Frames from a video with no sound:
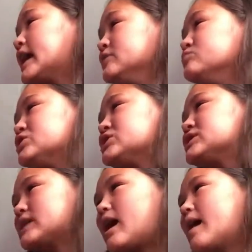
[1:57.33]
Can you
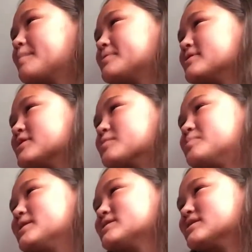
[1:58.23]
just stop? You're
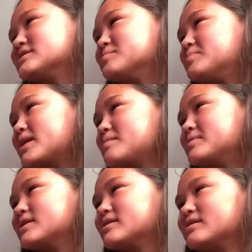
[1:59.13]
being such a
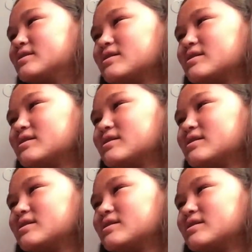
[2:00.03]
baby.